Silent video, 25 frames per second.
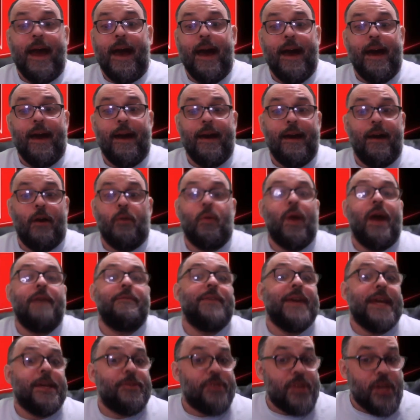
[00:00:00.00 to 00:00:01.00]

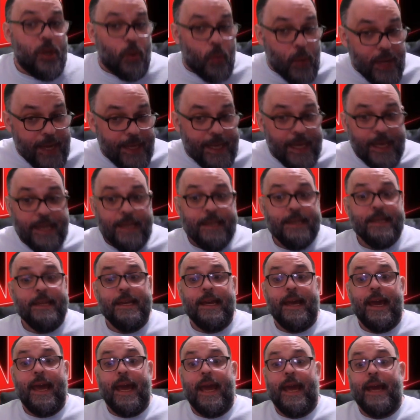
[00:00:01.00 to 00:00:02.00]
arriving at the arena,
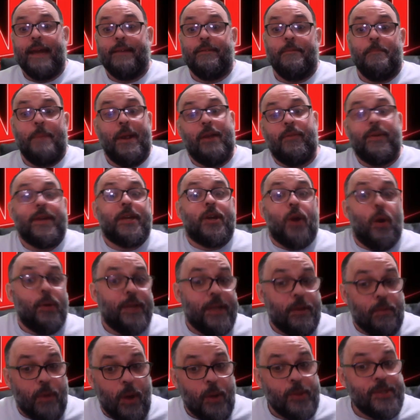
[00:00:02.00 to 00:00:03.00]
and apparently
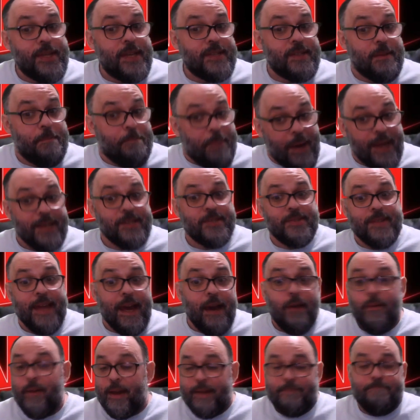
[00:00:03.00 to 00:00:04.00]
Cody Rhodes has a bus
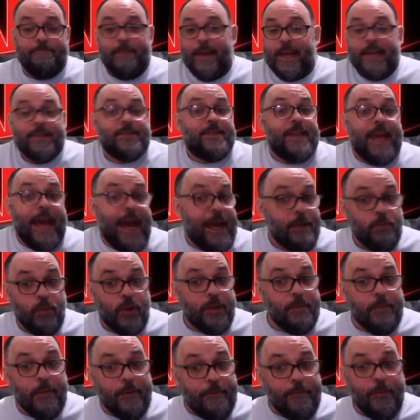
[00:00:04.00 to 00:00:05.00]
now. I guess he had
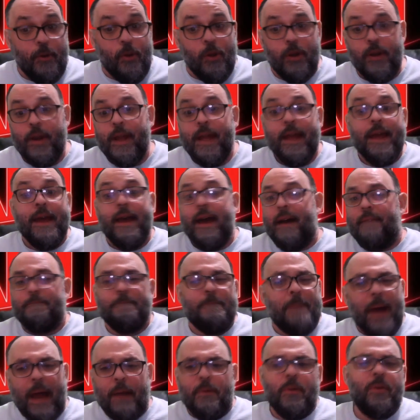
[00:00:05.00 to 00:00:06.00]
one before.
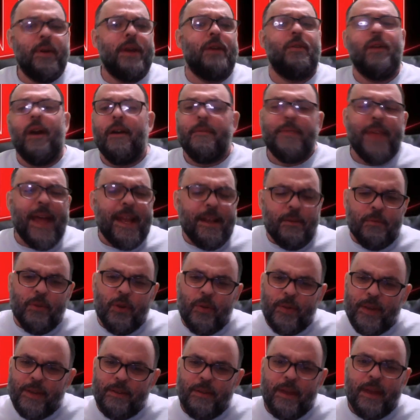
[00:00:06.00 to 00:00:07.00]
I really love that. It
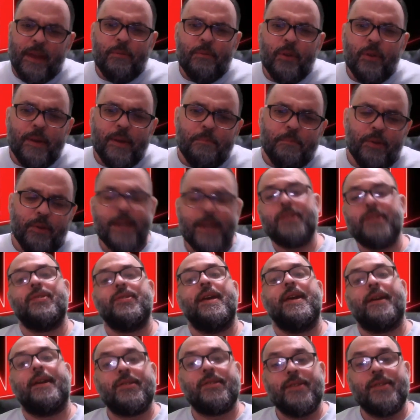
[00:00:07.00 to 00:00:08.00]
really brings
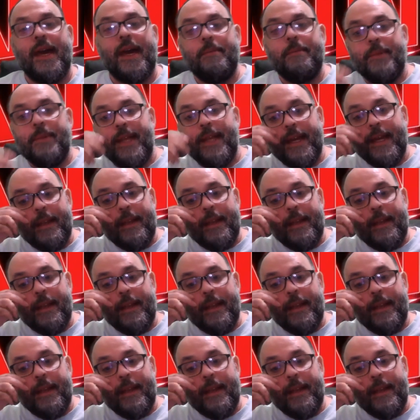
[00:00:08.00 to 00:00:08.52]
the excitement